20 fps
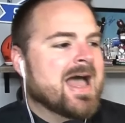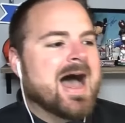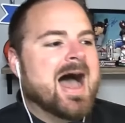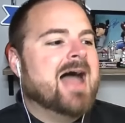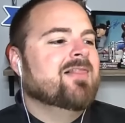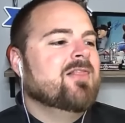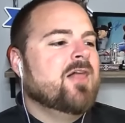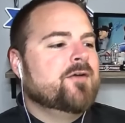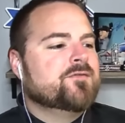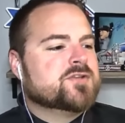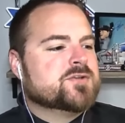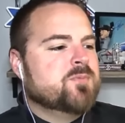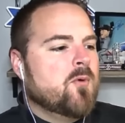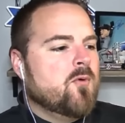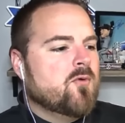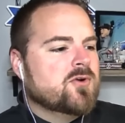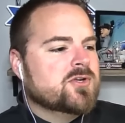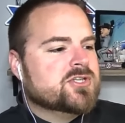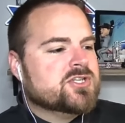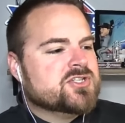I love
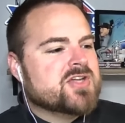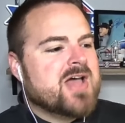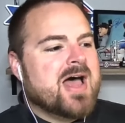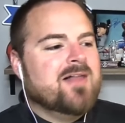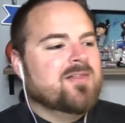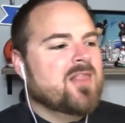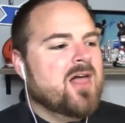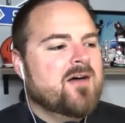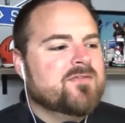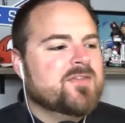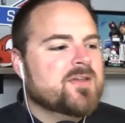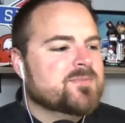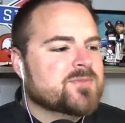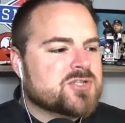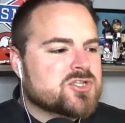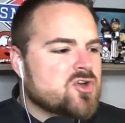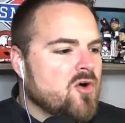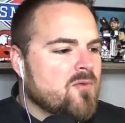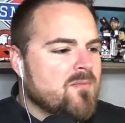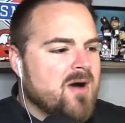sports. I love them
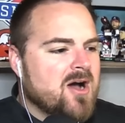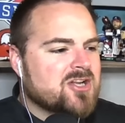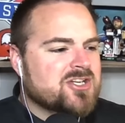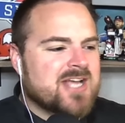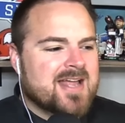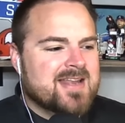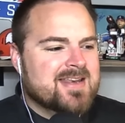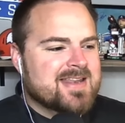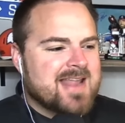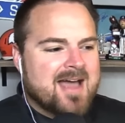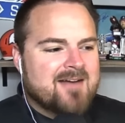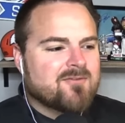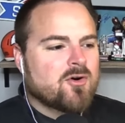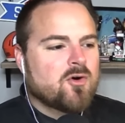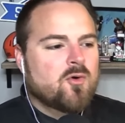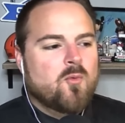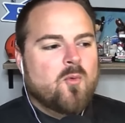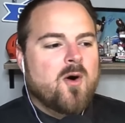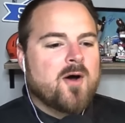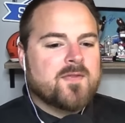so much. I never
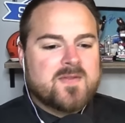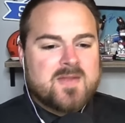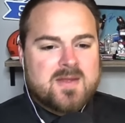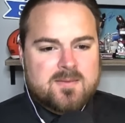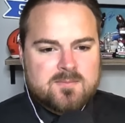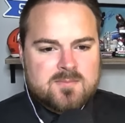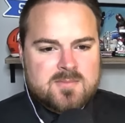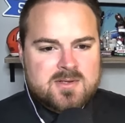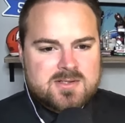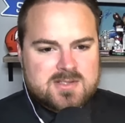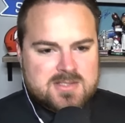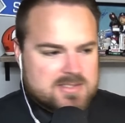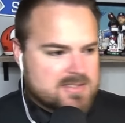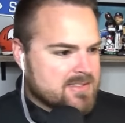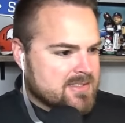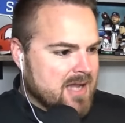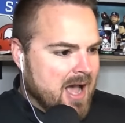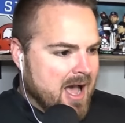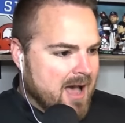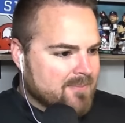want them to
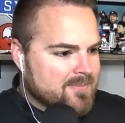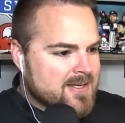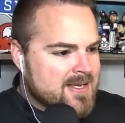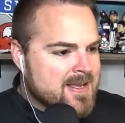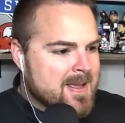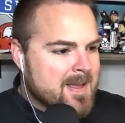stop.